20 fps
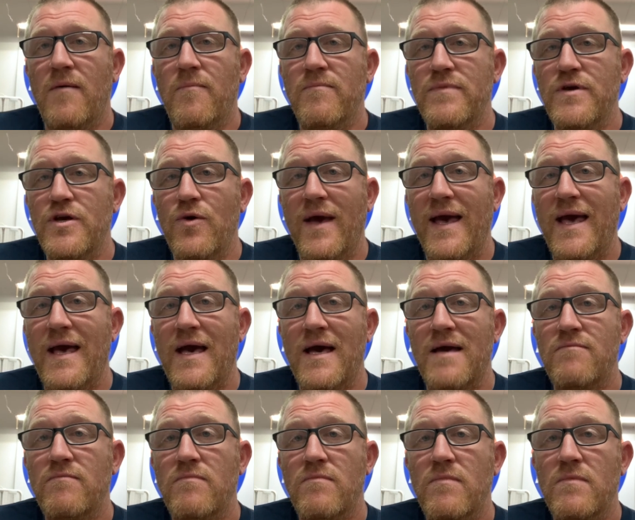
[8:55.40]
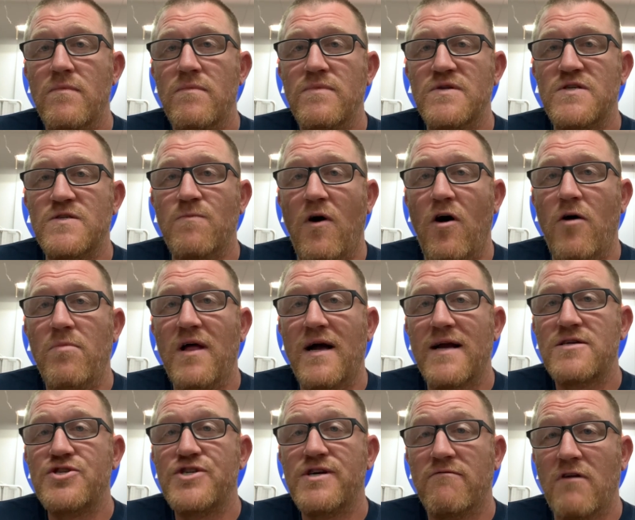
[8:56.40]
You had the small
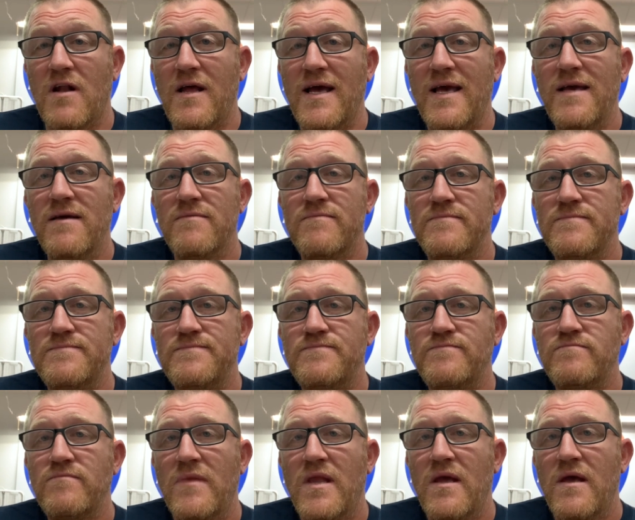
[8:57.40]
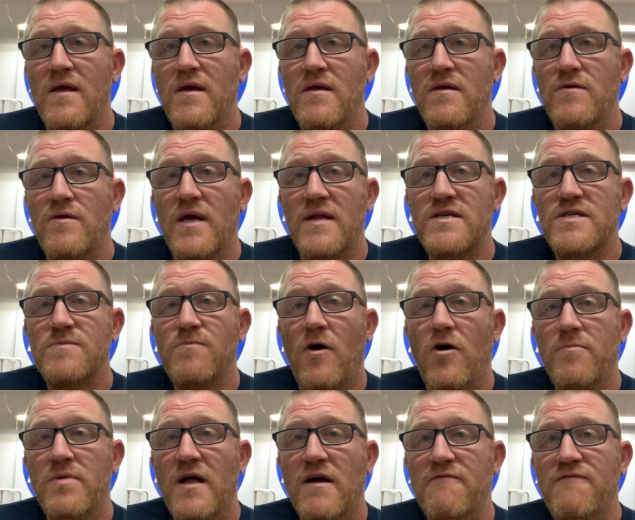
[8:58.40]
block Chevrolet, you had the small
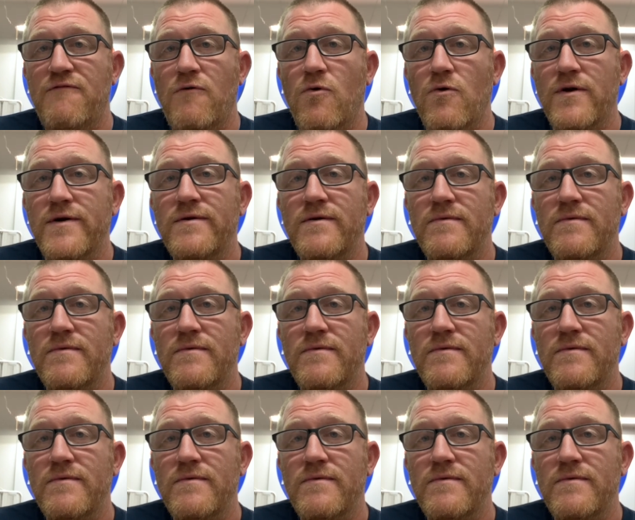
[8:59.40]
block Ford,